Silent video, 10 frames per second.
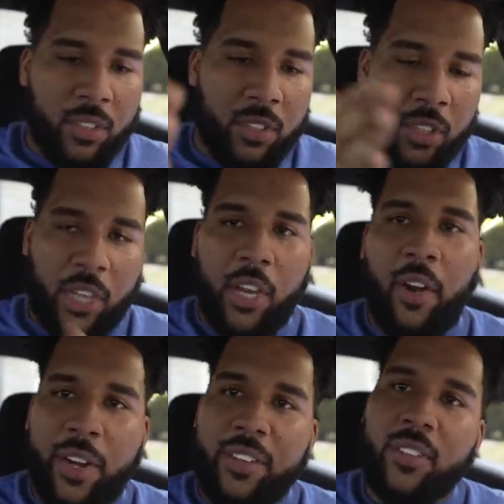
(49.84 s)

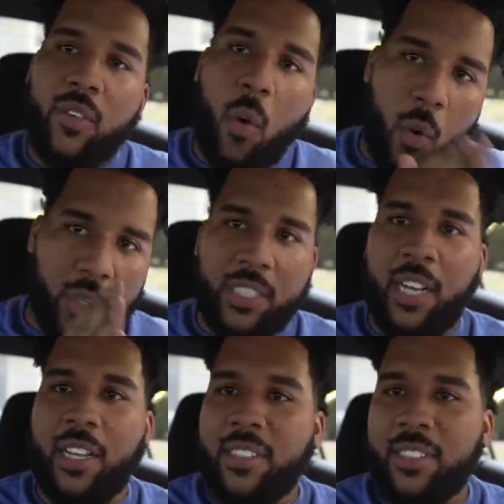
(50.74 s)
secure it, or
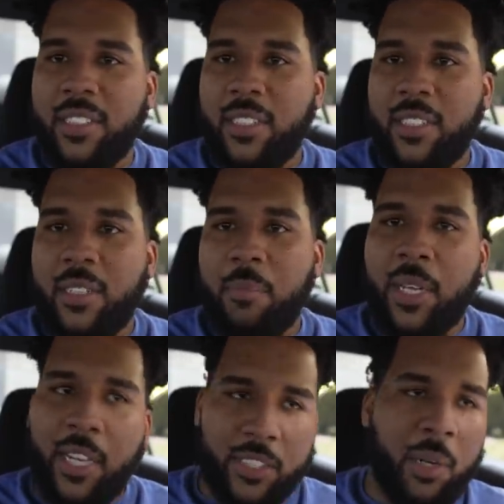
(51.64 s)
sell it
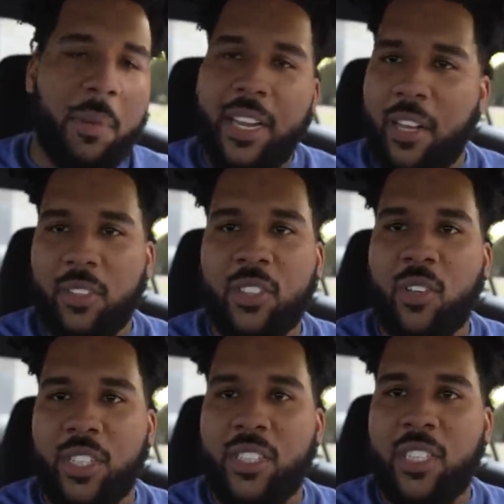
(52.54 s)
because somebody else is
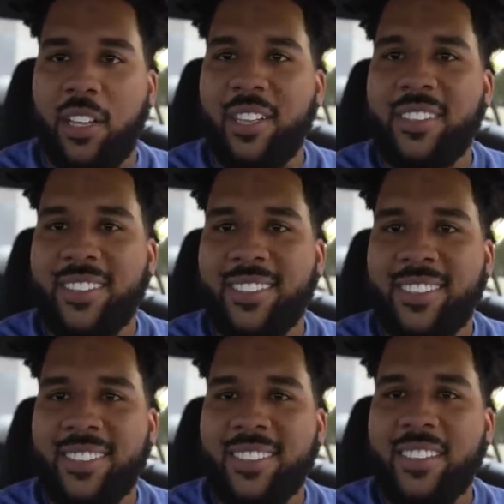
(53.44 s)
going to steal it.
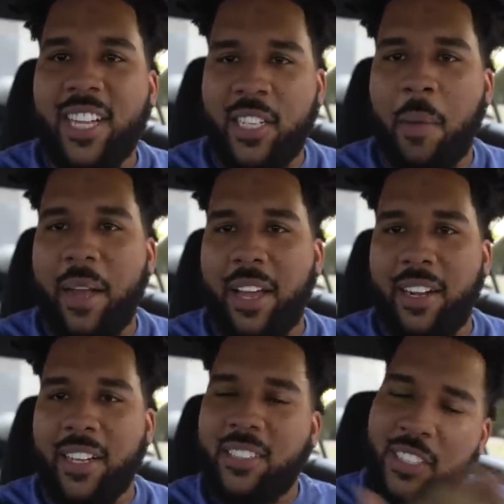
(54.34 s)
That's how bad
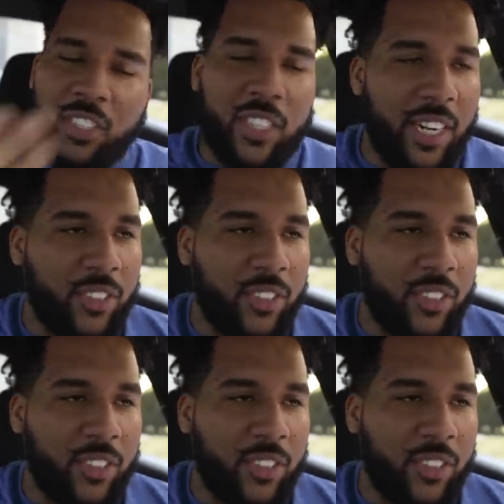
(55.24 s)
it is. Let's just get